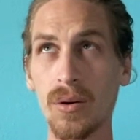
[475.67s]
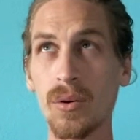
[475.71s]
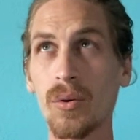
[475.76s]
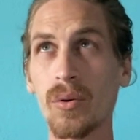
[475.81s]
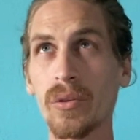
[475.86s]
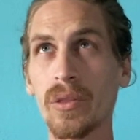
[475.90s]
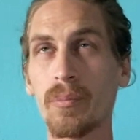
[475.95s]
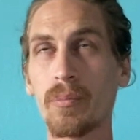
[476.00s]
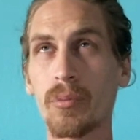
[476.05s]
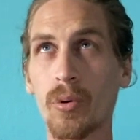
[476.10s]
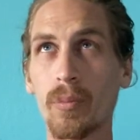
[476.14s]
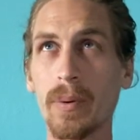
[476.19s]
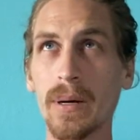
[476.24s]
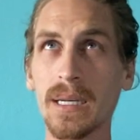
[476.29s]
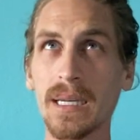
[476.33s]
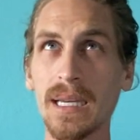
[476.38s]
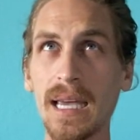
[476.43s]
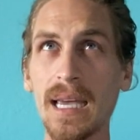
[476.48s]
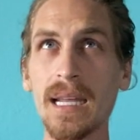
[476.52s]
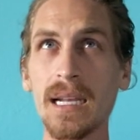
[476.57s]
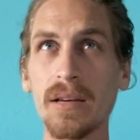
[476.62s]
or the
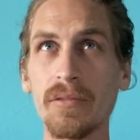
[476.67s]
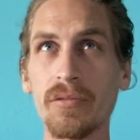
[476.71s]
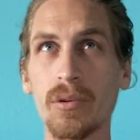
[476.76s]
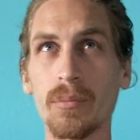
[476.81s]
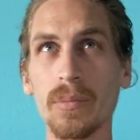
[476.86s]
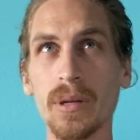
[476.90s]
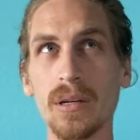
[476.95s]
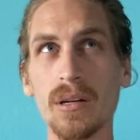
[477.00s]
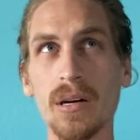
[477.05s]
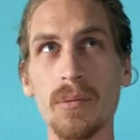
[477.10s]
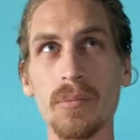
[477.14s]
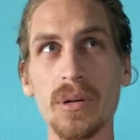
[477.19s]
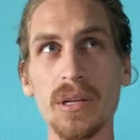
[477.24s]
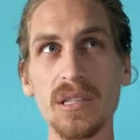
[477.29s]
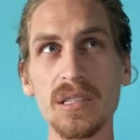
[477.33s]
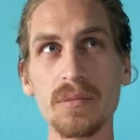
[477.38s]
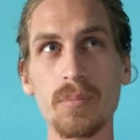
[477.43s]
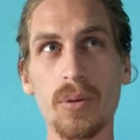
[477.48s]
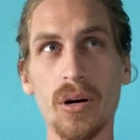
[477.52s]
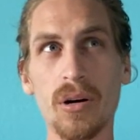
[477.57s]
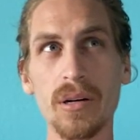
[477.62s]
propaganda from the
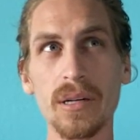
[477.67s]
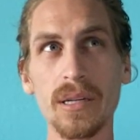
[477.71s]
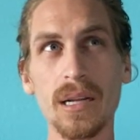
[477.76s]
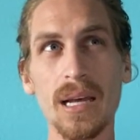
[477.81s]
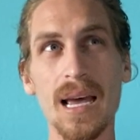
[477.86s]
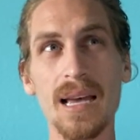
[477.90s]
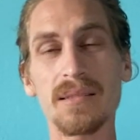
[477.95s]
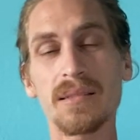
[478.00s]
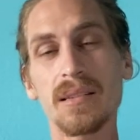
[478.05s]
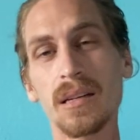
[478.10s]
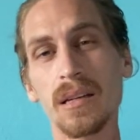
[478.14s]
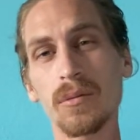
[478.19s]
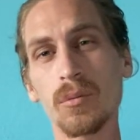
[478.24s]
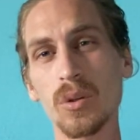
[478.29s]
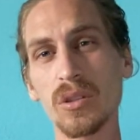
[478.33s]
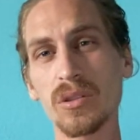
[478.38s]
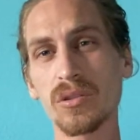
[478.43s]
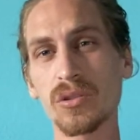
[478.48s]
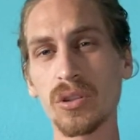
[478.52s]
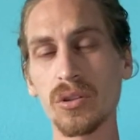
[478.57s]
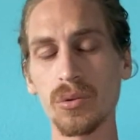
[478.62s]
Communist Party as it
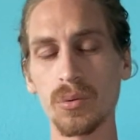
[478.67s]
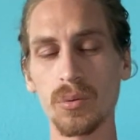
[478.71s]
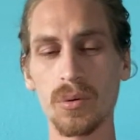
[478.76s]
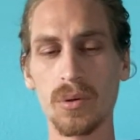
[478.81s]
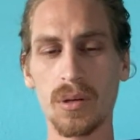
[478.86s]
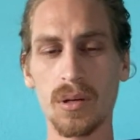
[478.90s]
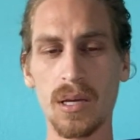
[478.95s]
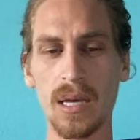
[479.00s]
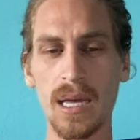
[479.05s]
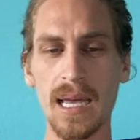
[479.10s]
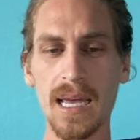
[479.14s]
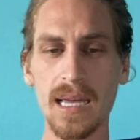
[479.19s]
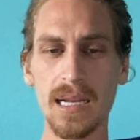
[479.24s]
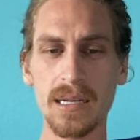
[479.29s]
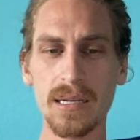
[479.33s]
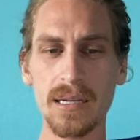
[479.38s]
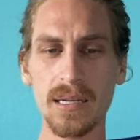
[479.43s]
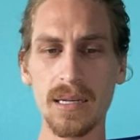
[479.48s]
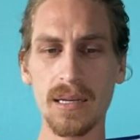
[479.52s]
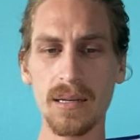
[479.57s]
was true. And